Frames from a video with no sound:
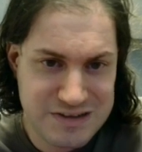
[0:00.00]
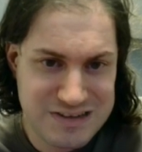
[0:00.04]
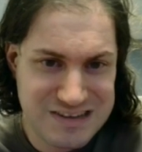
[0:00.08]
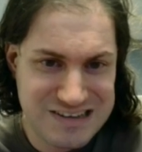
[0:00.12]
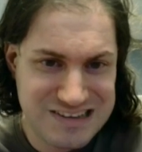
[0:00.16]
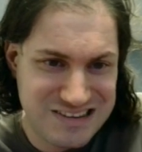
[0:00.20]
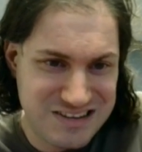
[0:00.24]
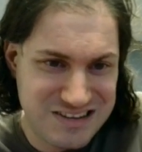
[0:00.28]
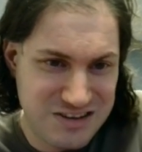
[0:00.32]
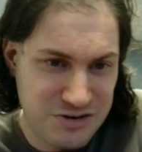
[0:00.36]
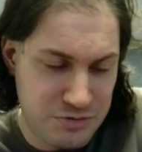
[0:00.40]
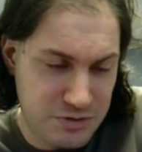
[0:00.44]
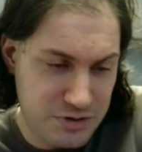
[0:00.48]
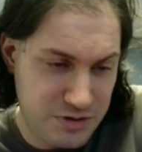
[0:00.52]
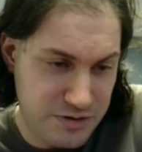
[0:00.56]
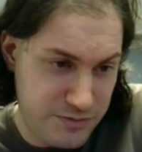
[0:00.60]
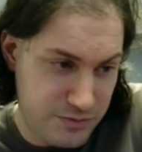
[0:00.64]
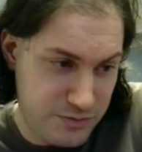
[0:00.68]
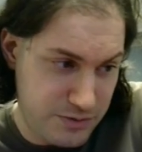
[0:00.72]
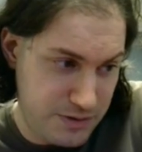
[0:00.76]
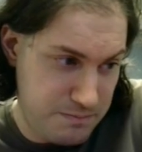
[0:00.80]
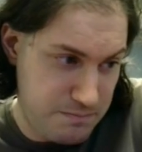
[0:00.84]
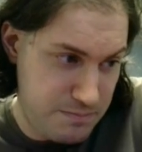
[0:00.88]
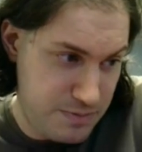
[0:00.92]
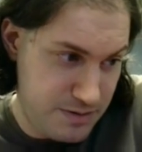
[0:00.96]
Literally the
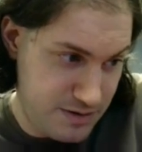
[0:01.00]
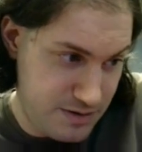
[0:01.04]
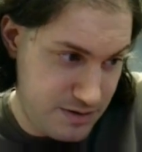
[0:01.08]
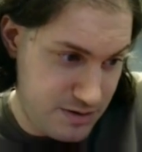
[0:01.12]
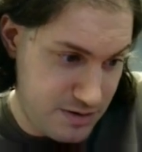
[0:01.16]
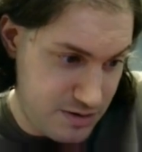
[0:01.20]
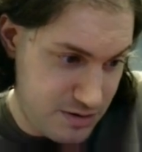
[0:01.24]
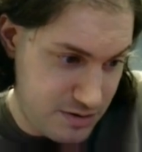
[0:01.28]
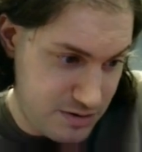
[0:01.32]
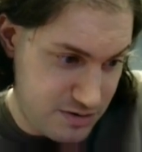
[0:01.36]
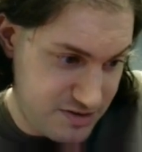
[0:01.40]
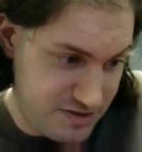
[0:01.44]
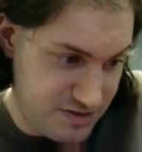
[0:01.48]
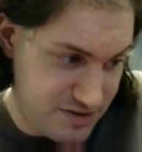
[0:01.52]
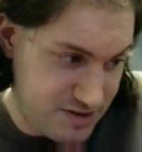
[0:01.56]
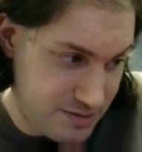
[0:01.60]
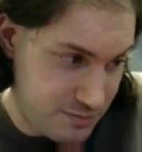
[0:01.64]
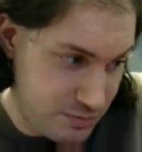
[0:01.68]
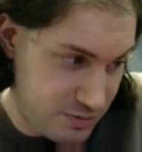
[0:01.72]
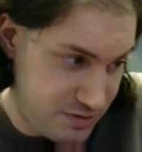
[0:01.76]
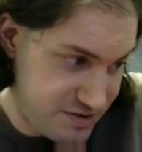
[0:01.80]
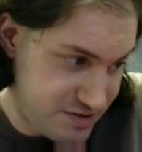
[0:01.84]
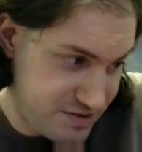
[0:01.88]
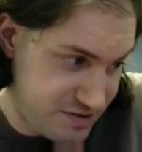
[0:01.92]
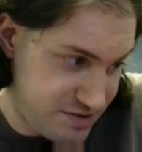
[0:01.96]
only big
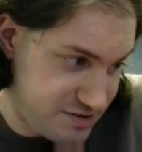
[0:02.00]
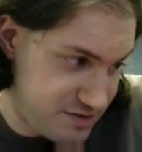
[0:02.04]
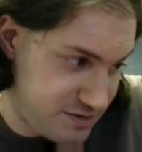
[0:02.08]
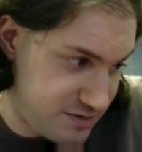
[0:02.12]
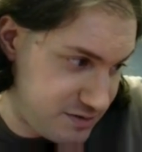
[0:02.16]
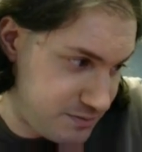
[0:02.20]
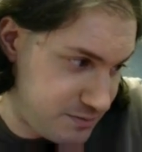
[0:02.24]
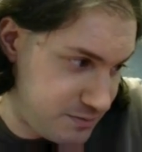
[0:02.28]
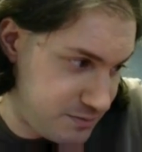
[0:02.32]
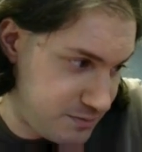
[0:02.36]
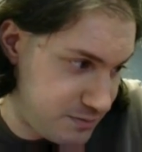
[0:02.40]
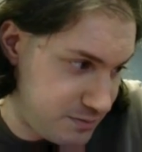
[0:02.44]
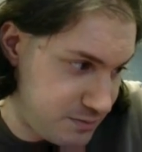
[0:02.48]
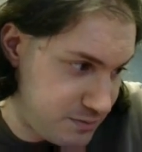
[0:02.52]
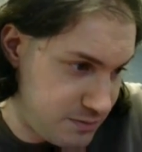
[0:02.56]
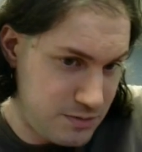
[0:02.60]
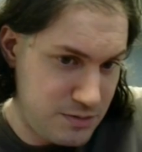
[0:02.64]
subway system